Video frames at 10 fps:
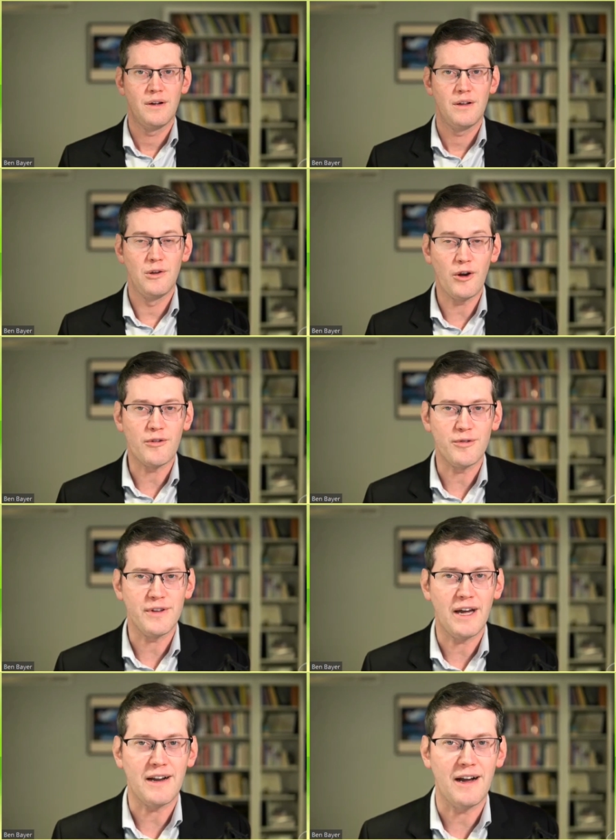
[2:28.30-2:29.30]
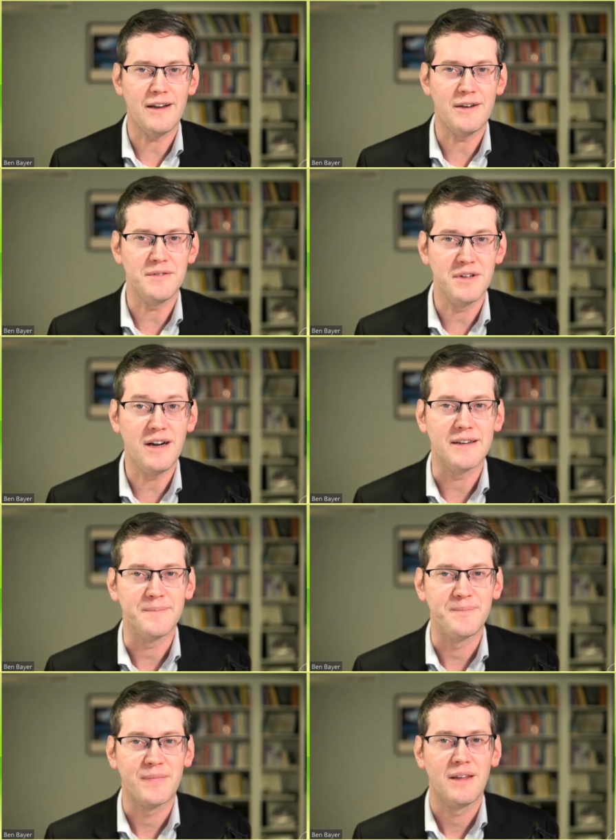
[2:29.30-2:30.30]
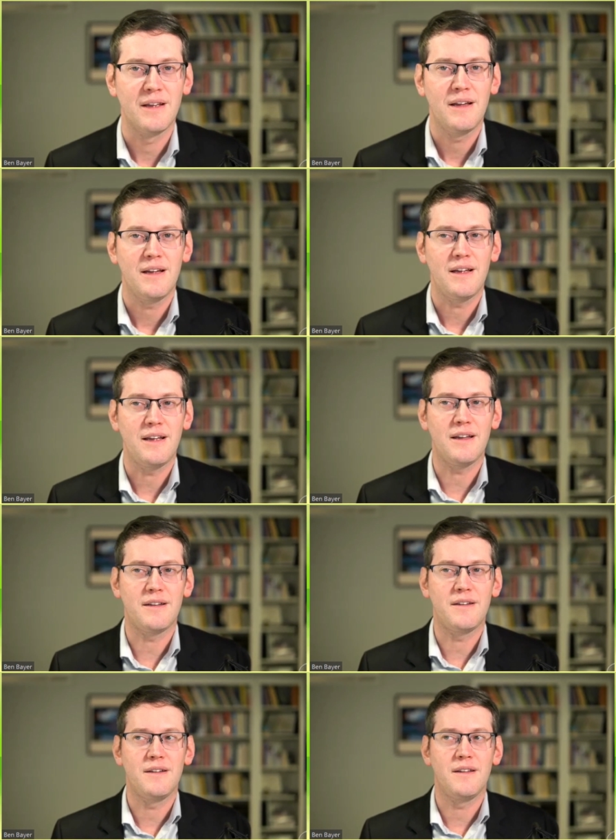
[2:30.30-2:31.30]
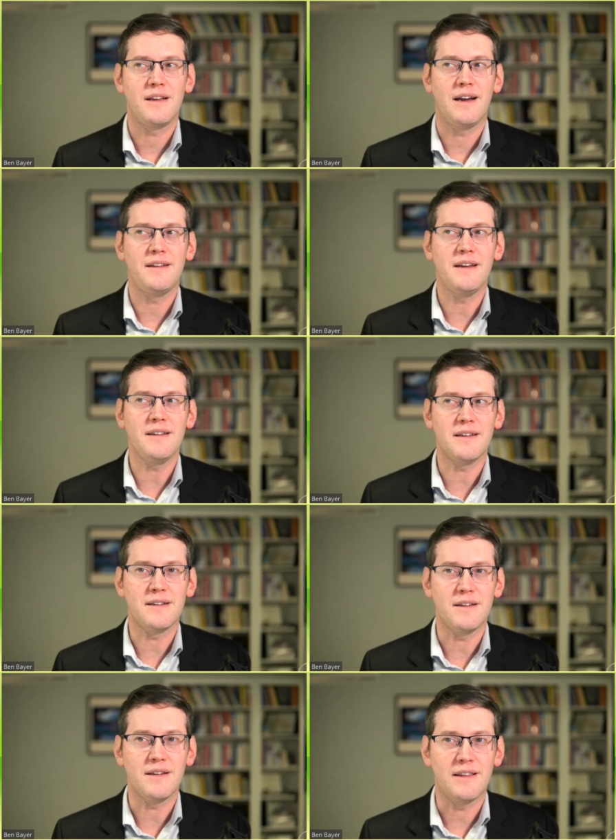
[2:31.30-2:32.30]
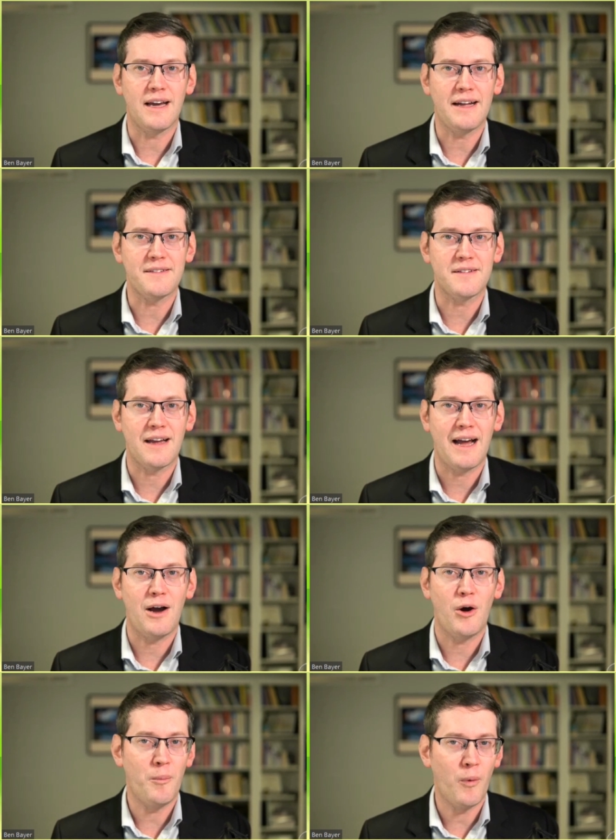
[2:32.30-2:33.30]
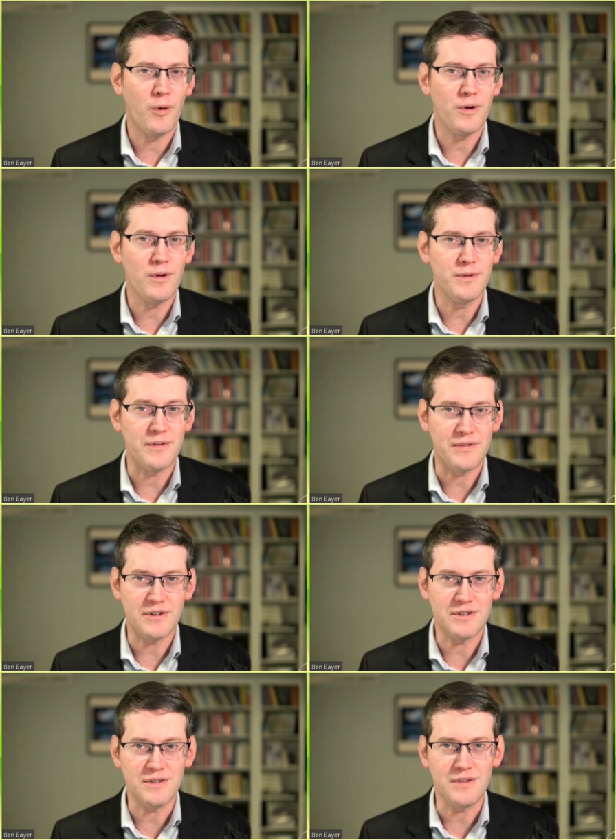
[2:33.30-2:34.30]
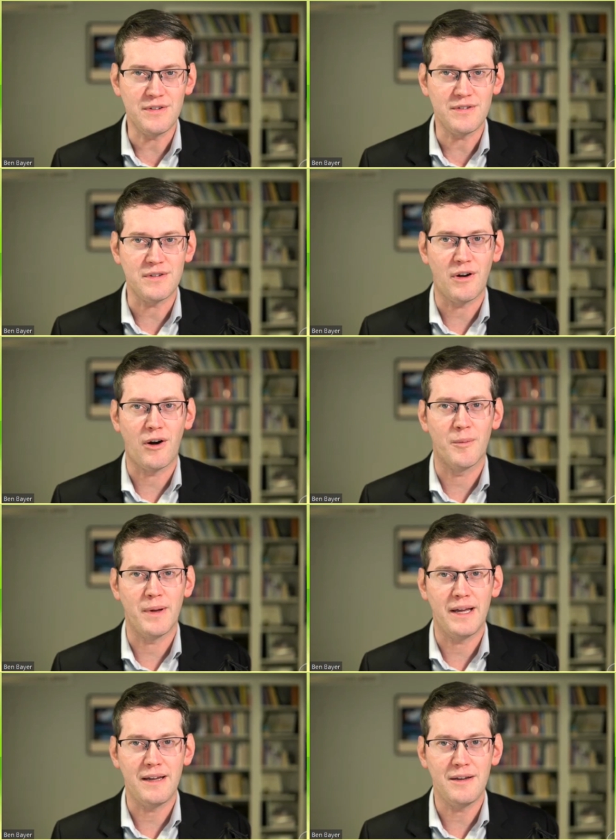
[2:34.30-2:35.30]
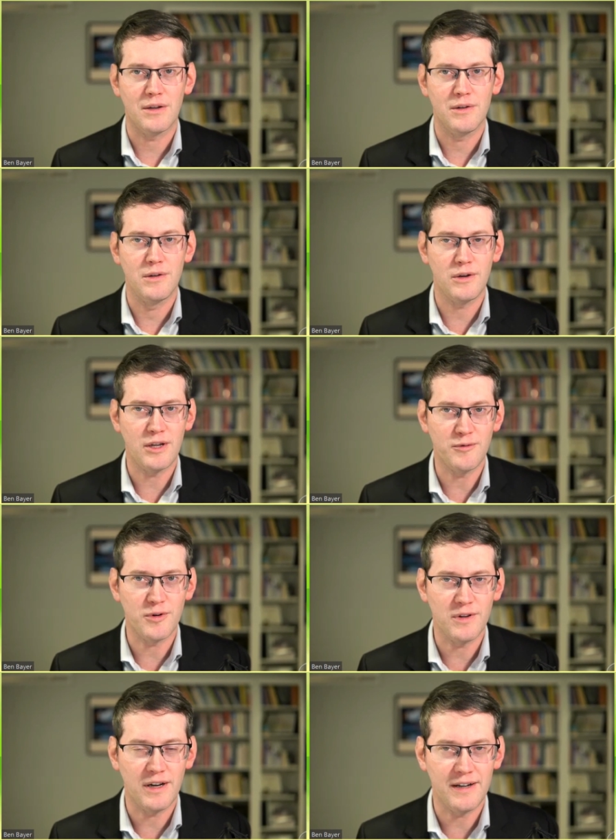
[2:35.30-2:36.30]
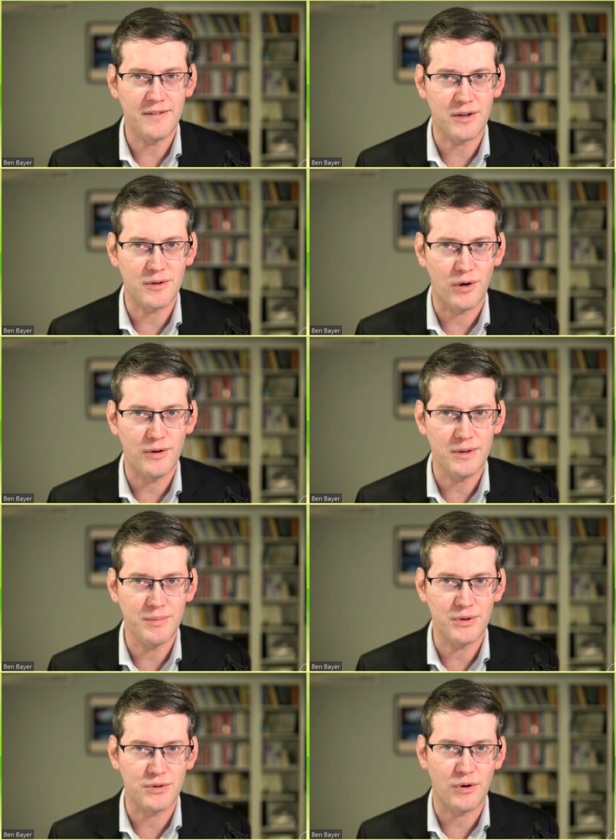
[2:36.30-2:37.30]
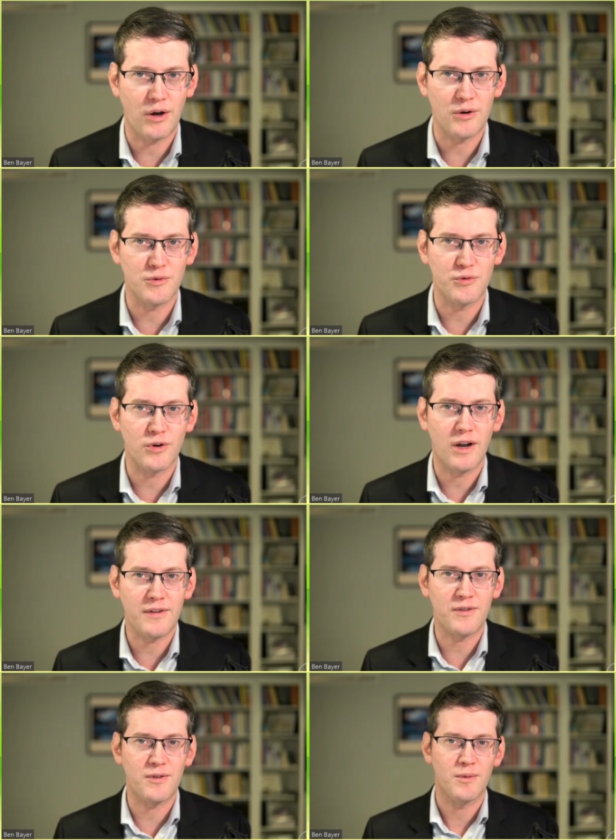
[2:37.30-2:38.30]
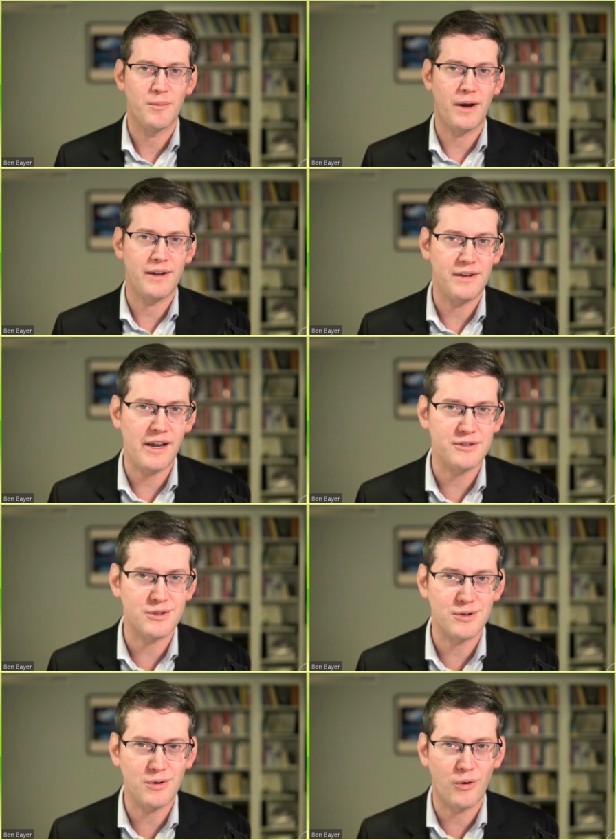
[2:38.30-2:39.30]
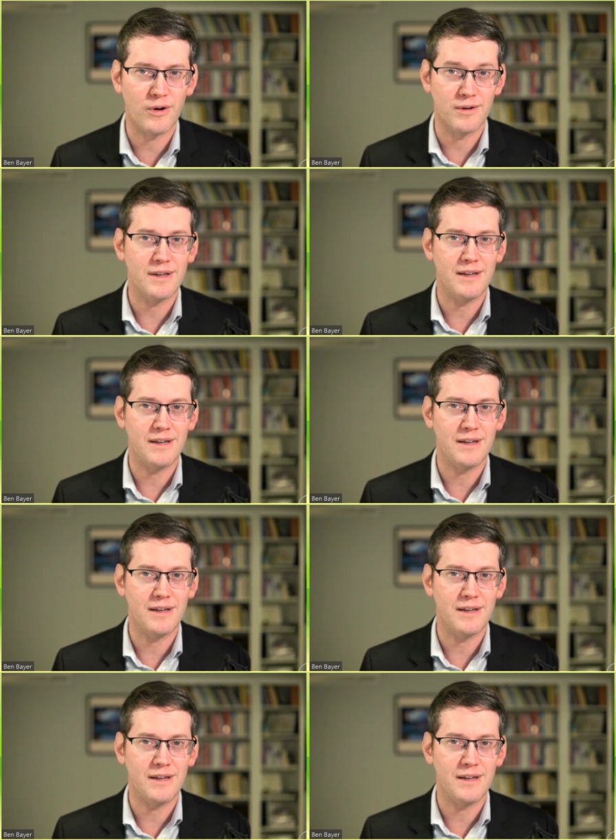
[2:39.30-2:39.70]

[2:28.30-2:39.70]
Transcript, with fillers: look for that kind of line. The idea that that's how moral decisions are made, looking for lines that have already been drawn for us by nature, or